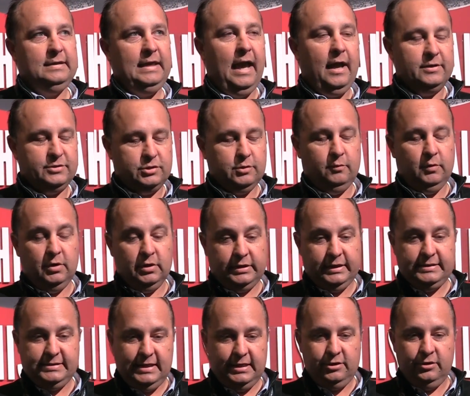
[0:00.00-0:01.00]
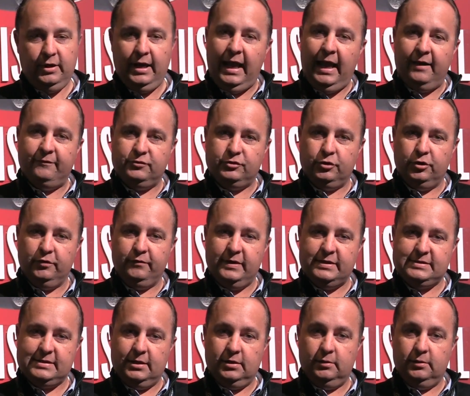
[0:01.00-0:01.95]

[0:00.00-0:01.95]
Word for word: Yeah. So we'll continue to have Truvis.